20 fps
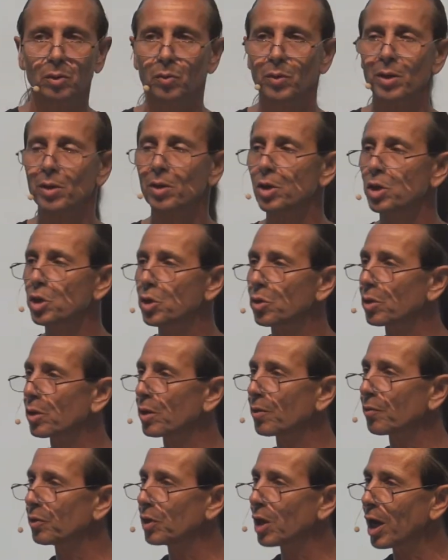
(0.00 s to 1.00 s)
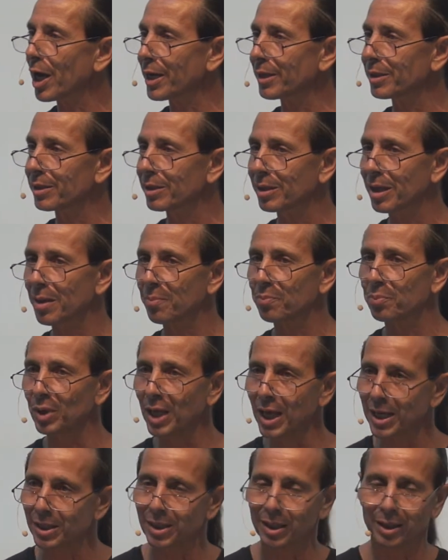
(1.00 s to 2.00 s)
We are the children of light,
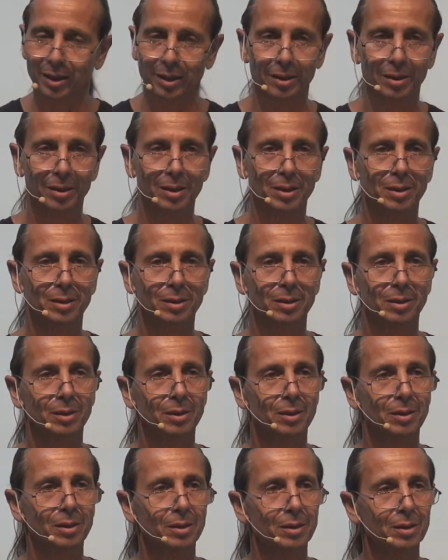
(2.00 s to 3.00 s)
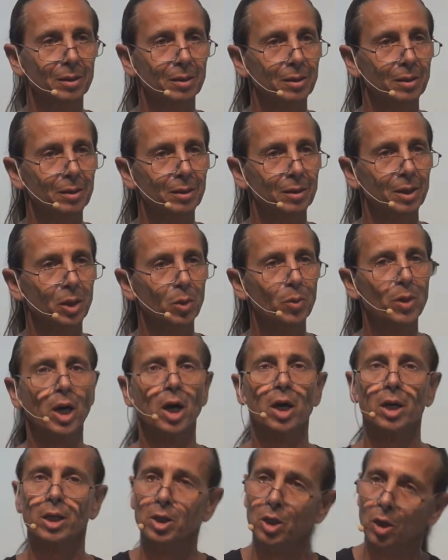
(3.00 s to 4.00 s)
blessing. We
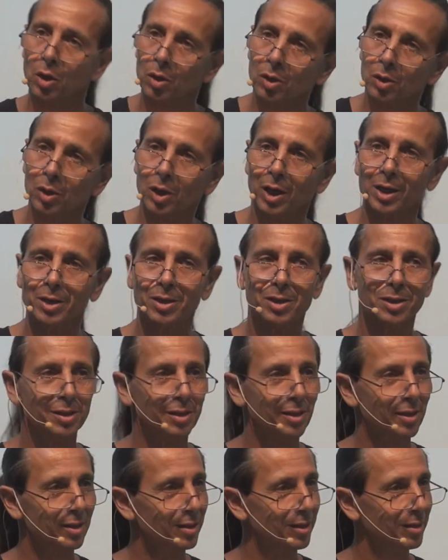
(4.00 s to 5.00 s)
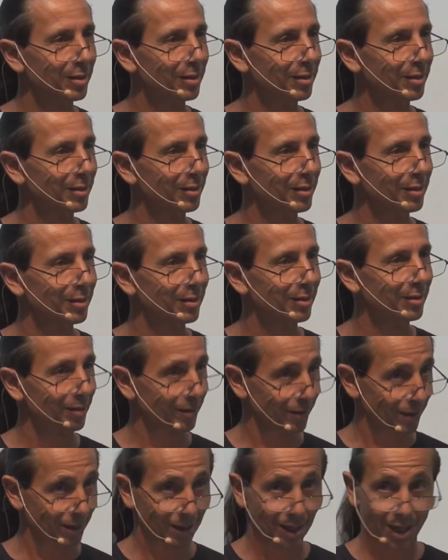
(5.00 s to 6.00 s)
are eternal lights.
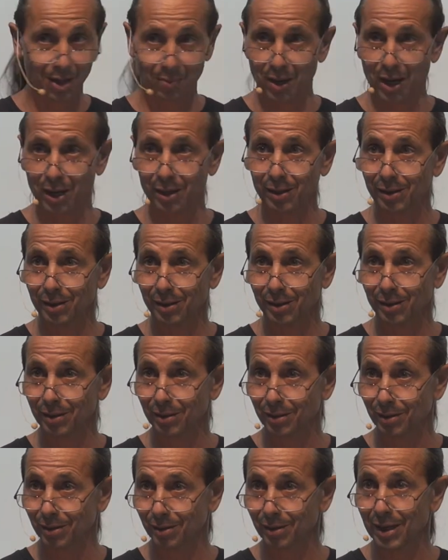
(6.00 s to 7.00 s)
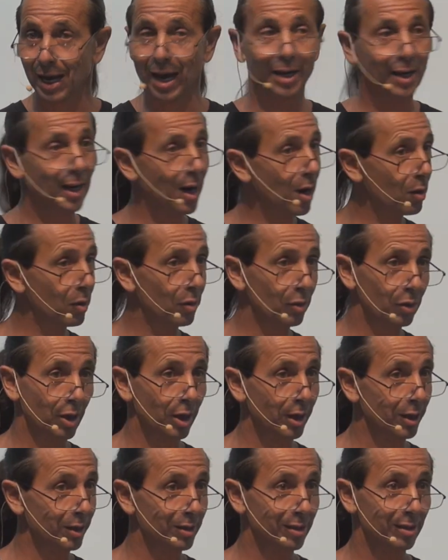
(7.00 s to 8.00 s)
Amen? Not carnal
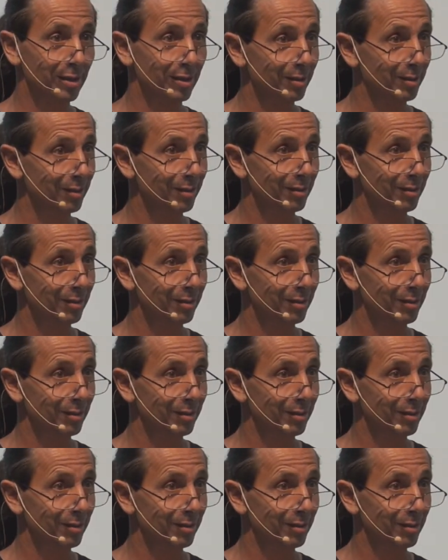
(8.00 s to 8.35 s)
lights.